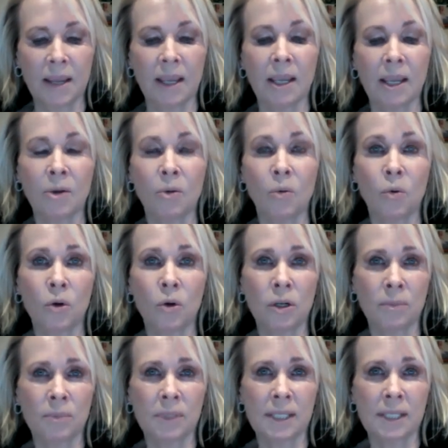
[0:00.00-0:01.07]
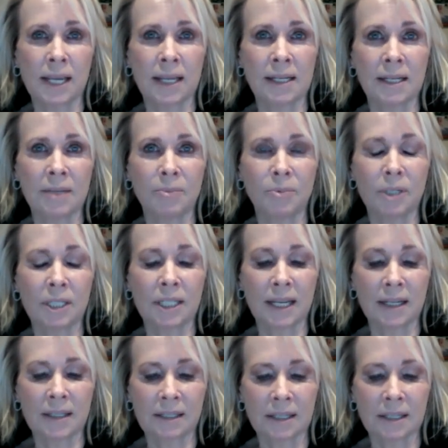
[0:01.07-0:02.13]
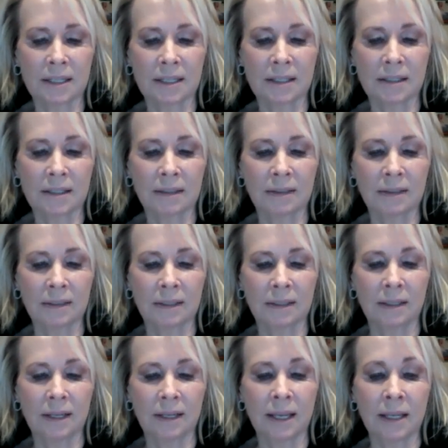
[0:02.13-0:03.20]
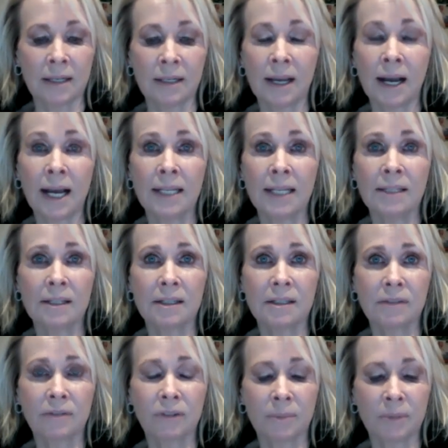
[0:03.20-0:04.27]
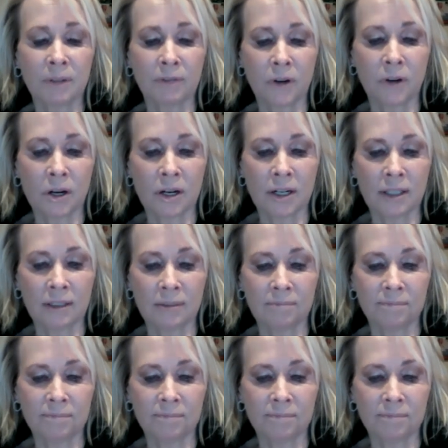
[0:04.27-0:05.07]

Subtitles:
It warms and it protects us and guides us from afar,